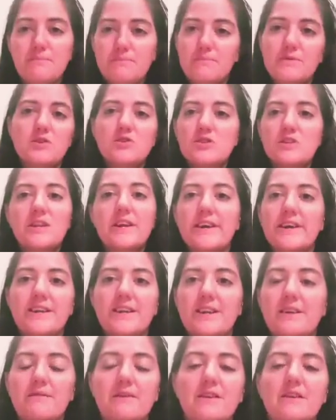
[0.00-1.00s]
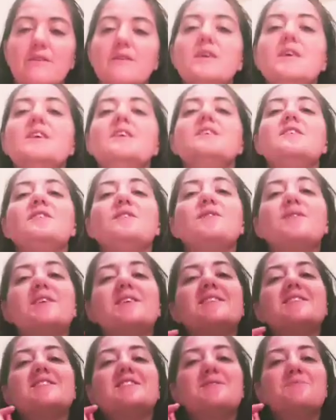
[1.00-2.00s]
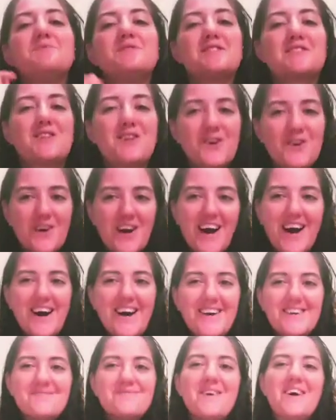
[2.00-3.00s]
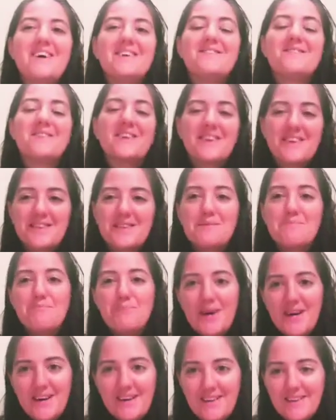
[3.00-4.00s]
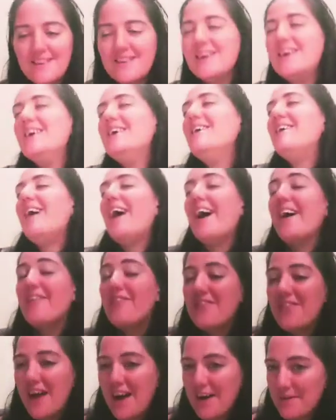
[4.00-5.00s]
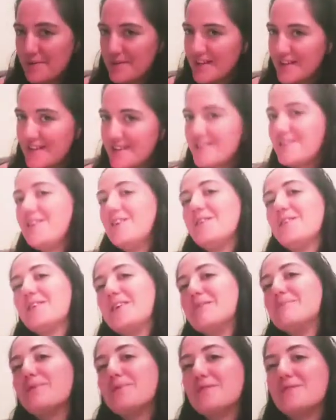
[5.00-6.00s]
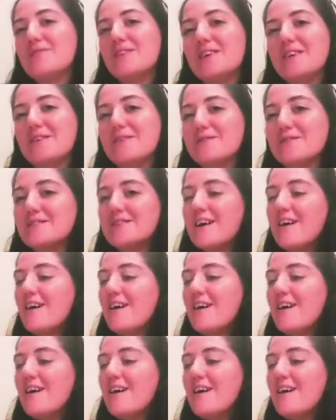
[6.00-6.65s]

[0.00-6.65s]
You should like it anyway though. You can subscribe and ring the bell, and that will let you know when I post videos.